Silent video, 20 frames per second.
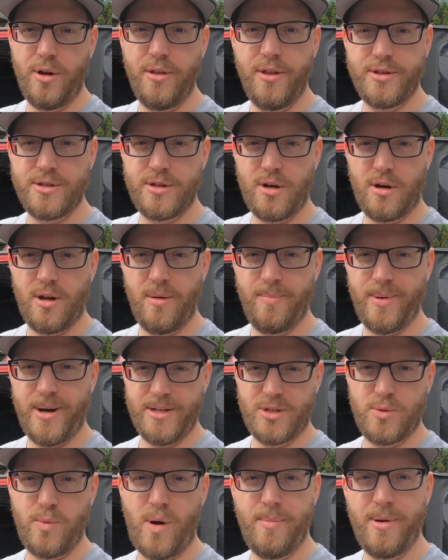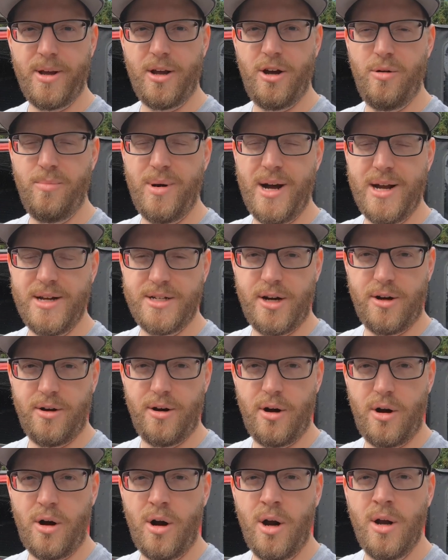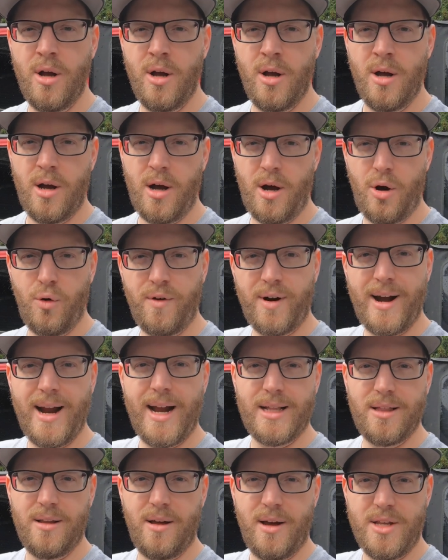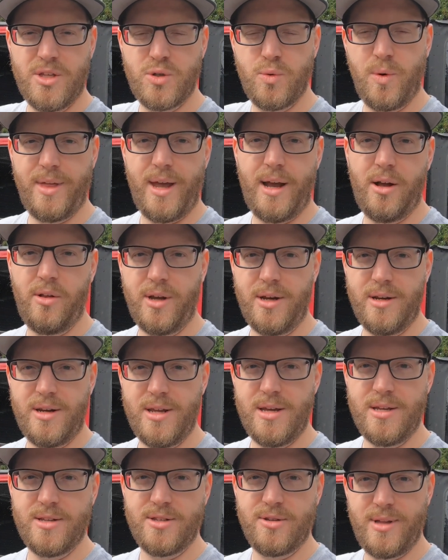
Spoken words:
on the circuit by swapping out my interior overhead lights with LEDs.